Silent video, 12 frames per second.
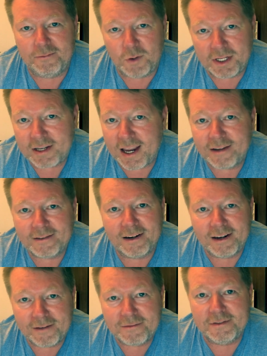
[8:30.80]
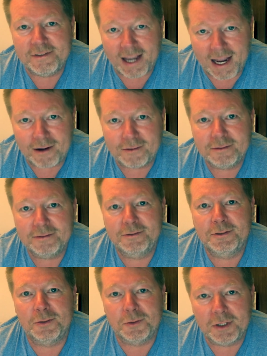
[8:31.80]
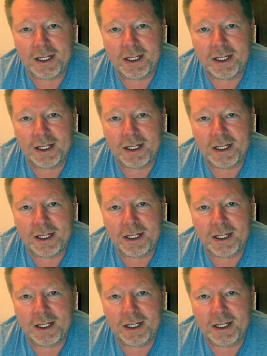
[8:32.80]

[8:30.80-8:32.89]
we take the lift down to